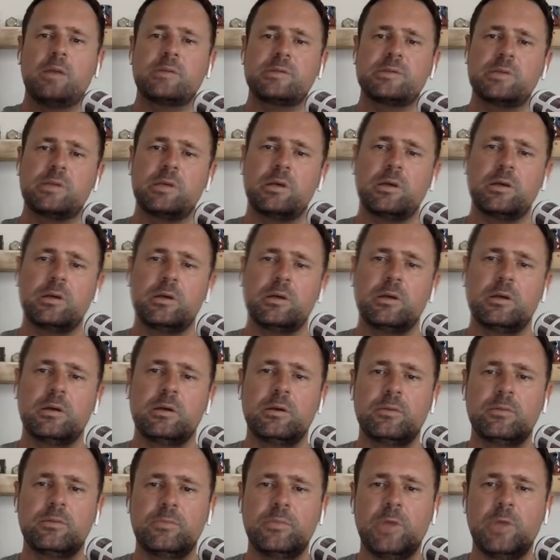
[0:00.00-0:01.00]

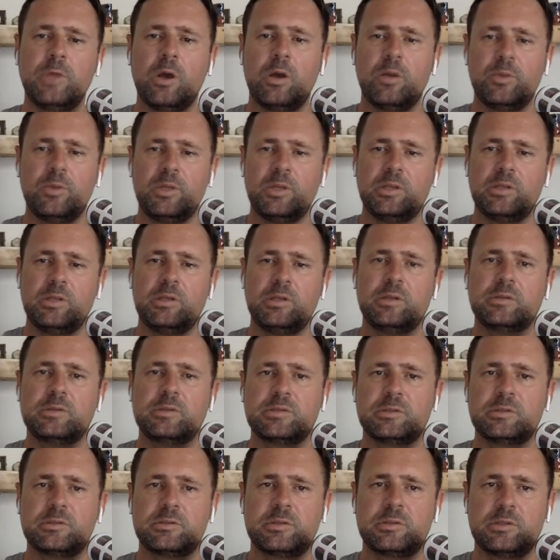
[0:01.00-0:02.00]
no, I mean
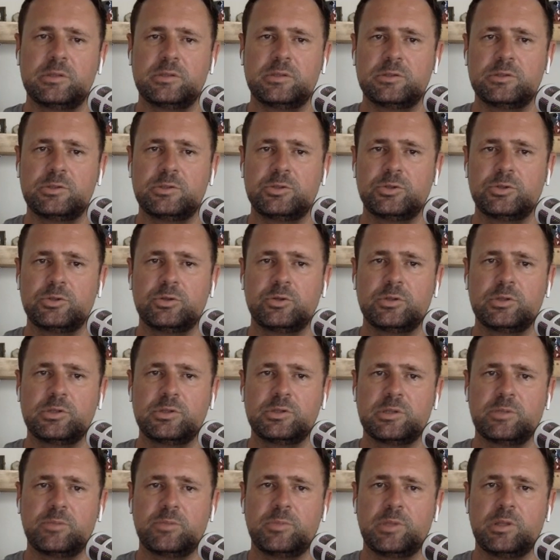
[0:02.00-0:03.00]
it's true. It's
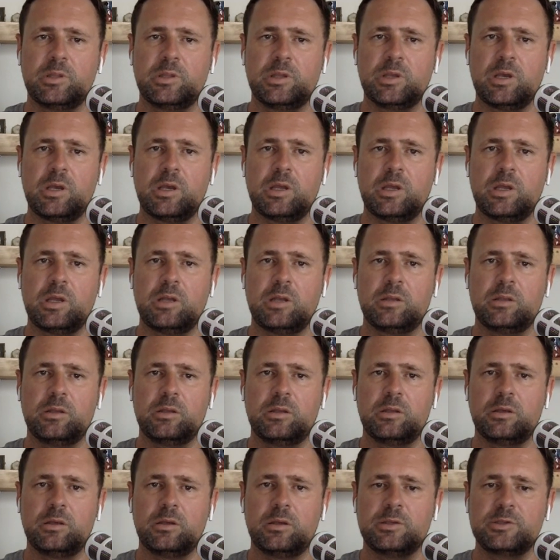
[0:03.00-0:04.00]
something that
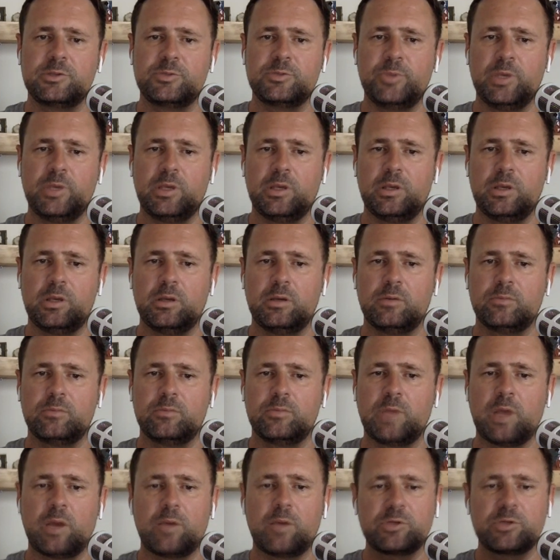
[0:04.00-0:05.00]
is being.
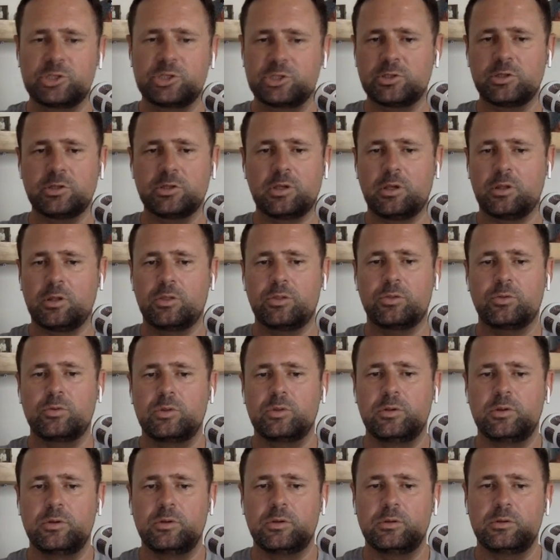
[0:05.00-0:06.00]
I was just looking through
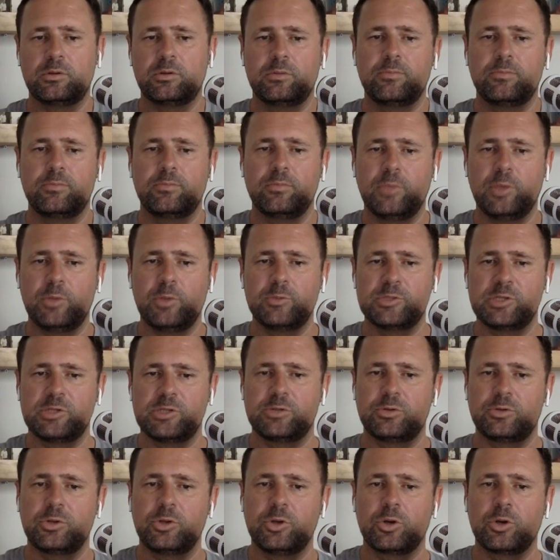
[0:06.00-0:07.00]
the
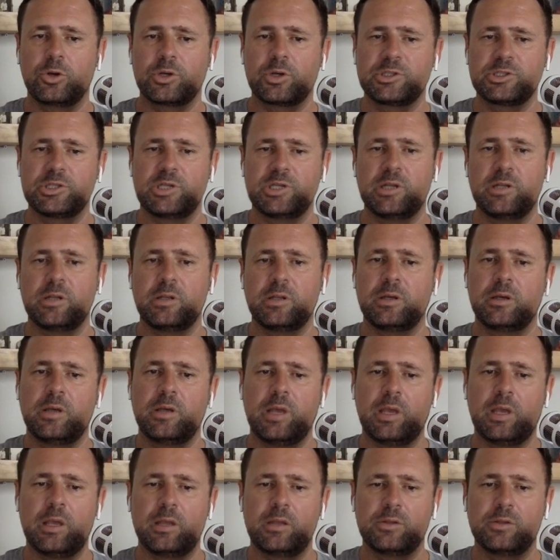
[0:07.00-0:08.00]
Magento New York agenda,
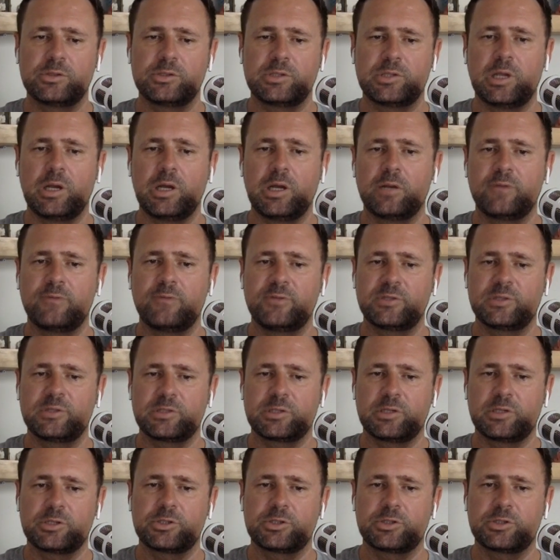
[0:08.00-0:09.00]
and there's a lot of
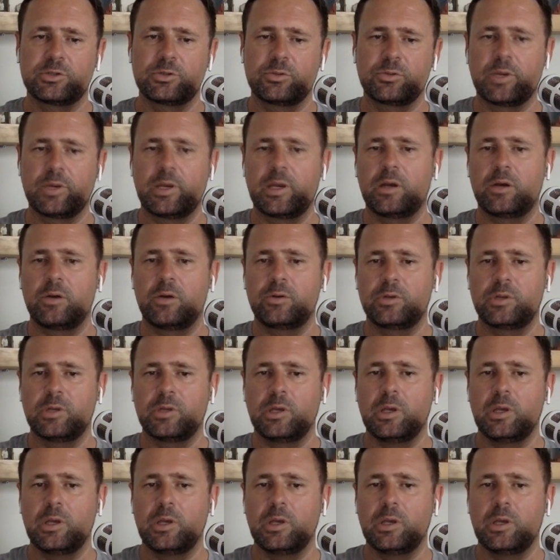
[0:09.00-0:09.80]
discussion around